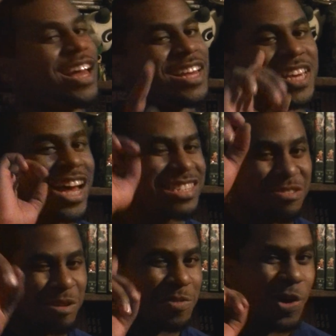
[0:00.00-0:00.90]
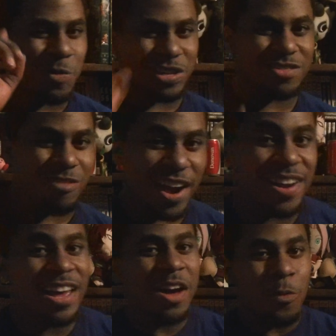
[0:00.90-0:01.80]
Y'all see where I'm going with this, right?
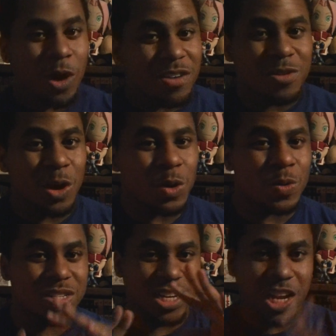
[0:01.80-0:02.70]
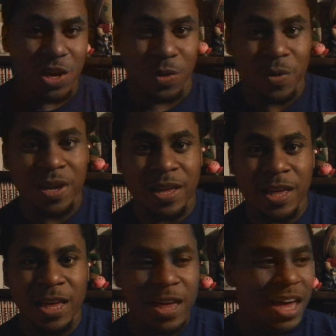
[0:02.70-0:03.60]
What if Goku is a clone?
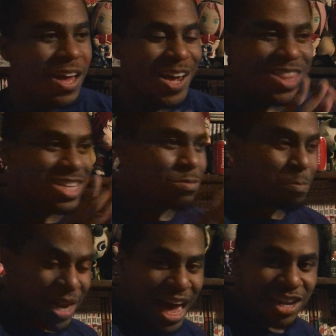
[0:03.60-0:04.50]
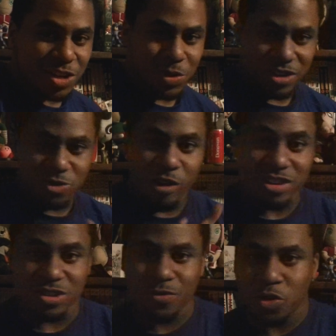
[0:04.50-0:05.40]
And this black dude in
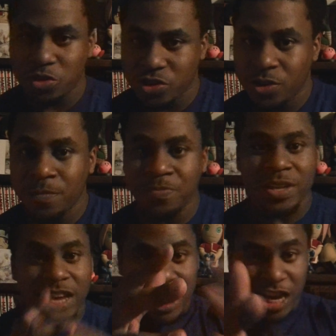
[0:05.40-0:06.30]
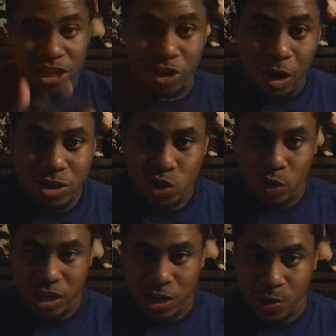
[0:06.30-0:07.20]
Trunks' future is also
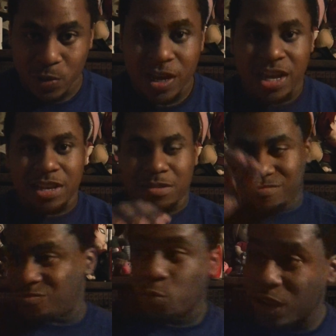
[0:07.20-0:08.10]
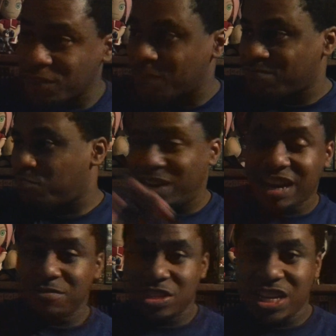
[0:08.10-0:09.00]
a clone. What if
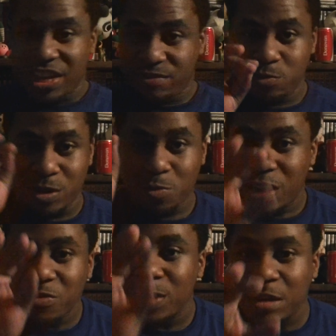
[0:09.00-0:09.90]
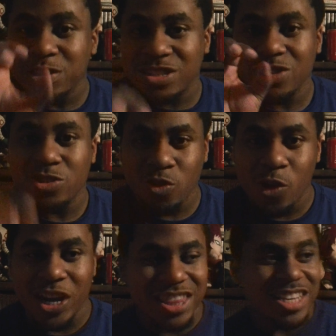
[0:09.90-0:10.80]
Planet Vegeta, even when, what if when it was
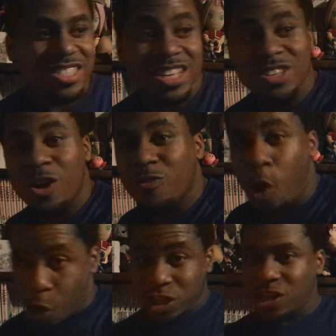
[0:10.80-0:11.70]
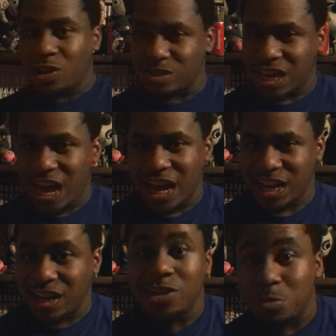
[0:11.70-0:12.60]
destroyed, they sent off all the clones they had
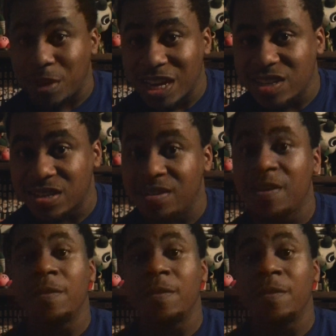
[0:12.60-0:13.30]
in incubation,